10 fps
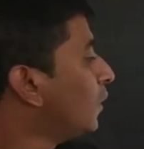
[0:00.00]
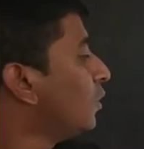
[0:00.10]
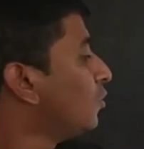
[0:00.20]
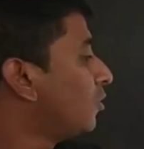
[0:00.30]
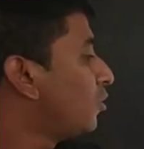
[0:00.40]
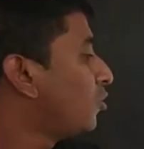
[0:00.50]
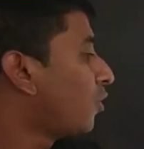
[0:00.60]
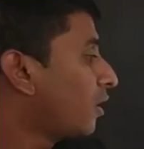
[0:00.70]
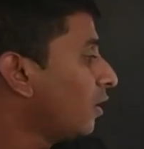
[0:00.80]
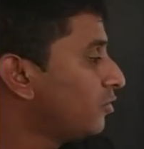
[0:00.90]
so this is
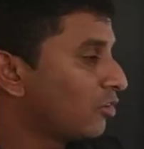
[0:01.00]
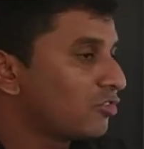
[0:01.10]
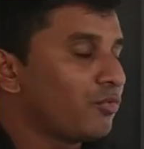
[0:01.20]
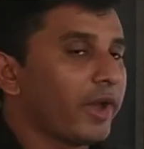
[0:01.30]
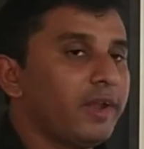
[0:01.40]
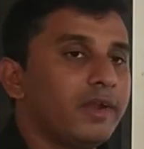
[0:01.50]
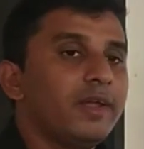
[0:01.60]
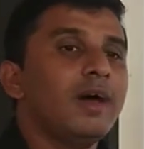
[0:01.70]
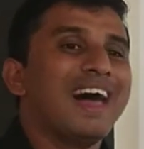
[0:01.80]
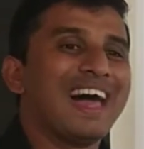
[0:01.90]
what a justified
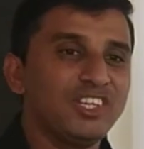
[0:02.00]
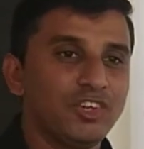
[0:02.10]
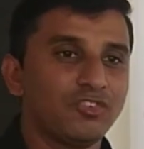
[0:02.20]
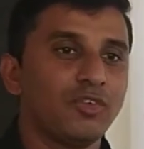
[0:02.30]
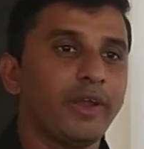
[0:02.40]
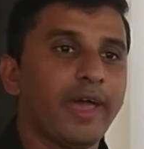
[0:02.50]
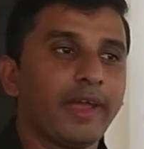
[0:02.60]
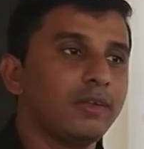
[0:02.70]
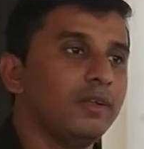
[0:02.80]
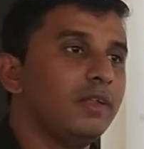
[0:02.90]
and unjustified
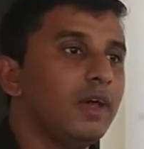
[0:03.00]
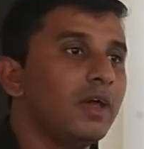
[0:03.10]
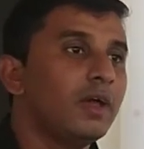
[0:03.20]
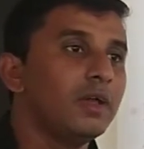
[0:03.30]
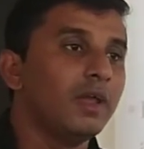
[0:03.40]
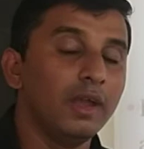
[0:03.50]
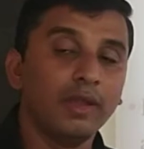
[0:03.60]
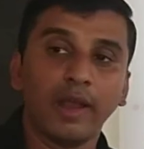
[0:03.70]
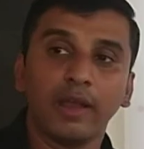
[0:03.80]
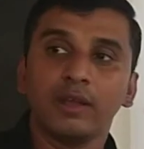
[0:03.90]
act in the
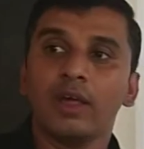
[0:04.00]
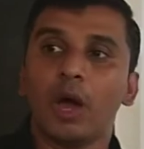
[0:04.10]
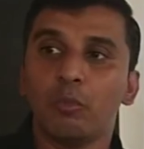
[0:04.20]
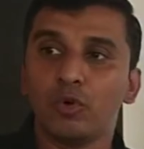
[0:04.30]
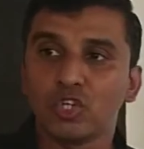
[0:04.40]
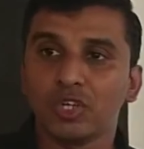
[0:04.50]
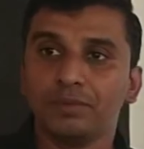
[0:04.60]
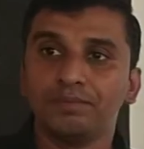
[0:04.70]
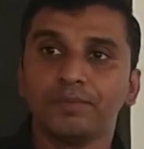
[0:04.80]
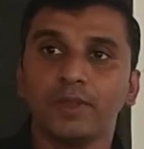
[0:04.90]
indirect abortion.
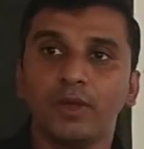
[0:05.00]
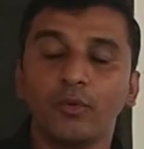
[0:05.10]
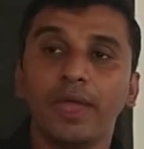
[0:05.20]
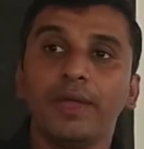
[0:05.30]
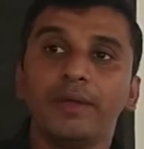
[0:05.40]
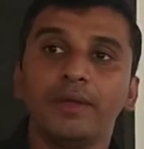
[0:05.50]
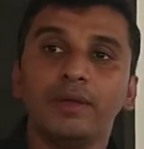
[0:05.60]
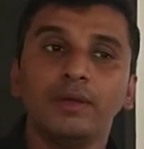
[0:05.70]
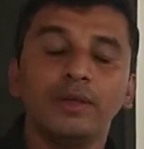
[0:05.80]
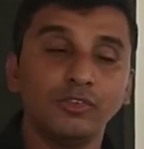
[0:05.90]
Okay,
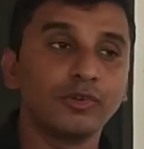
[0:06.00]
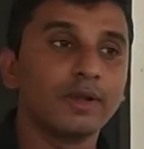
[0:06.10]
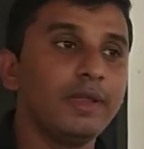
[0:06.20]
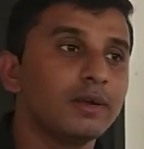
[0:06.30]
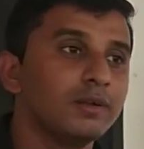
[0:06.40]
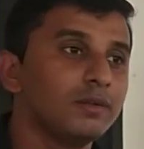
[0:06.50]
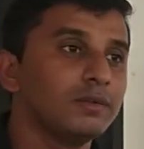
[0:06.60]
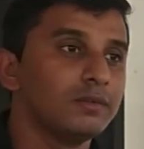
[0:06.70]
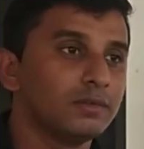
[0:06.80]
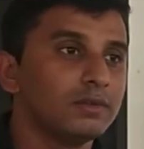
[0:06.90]
is it clear?
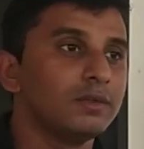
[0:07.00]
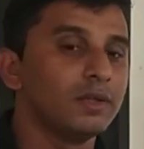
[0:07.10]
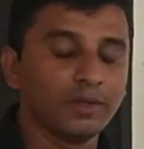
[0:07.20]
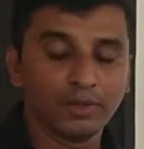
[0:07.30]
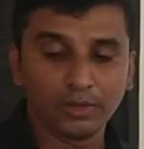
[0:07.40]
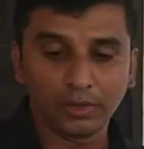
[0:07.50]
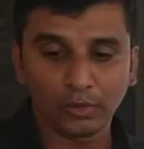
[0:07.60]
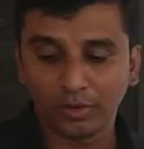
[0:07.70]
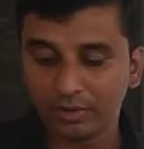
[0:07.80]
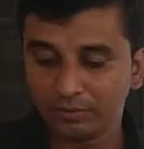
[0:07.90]
Yes, Father. Good.